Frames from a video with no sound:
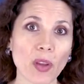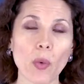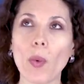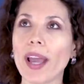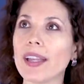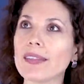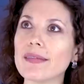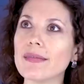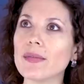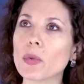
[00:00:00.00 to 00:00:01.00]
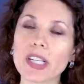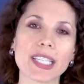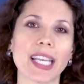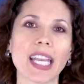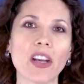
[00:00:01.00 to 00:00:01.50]
When we're
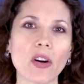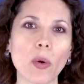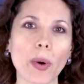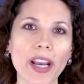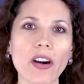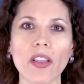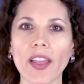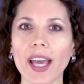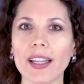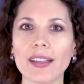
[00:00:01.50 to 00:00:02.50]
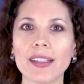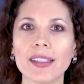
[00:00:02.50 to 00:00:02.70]
sitting here aware that